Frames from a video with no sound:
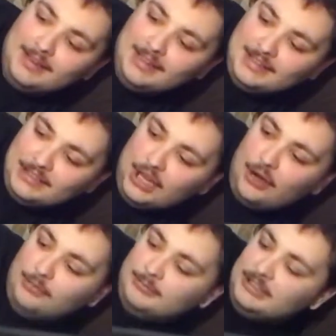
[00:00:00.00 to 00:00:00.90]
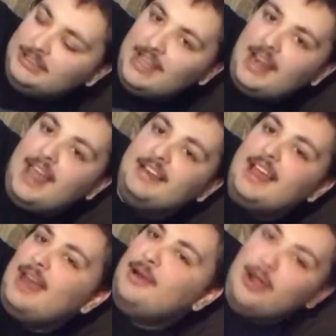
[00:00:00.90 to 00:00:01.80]
So 10 out of
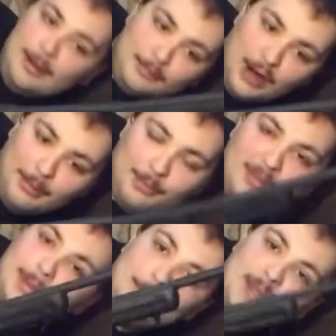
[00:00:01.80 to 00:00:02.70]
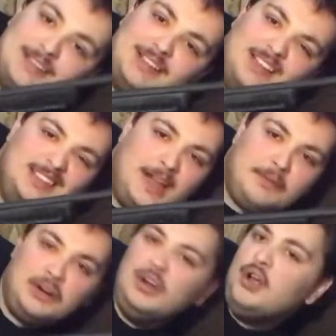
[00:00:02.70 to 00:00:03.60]
10, probably one of the best guns ever,